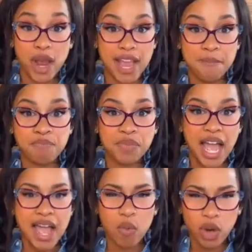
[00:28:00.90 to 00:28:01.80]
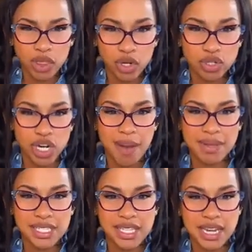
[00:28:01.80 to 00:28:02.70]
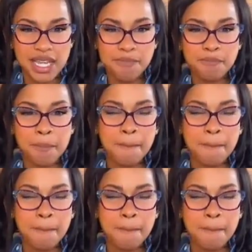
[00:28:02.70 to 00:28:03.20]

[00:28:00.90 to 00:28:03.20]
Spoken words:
right? I had one little job at Citi.